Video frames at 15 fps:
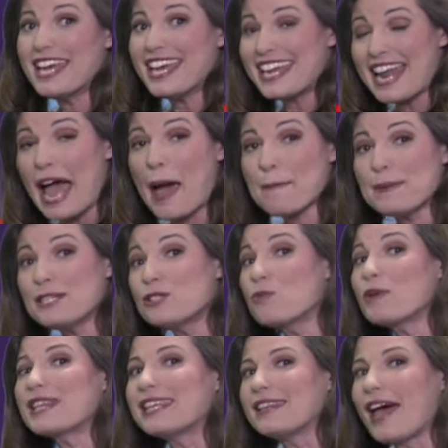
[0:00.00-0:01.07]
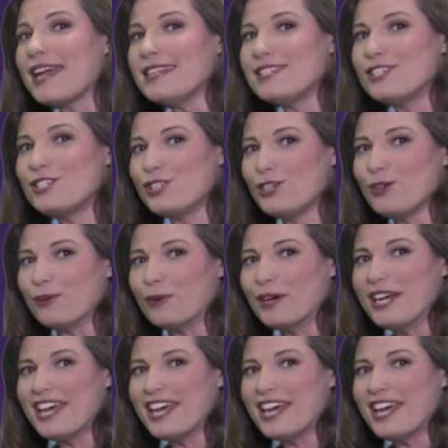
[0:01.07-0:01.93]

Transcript: It happens with light too.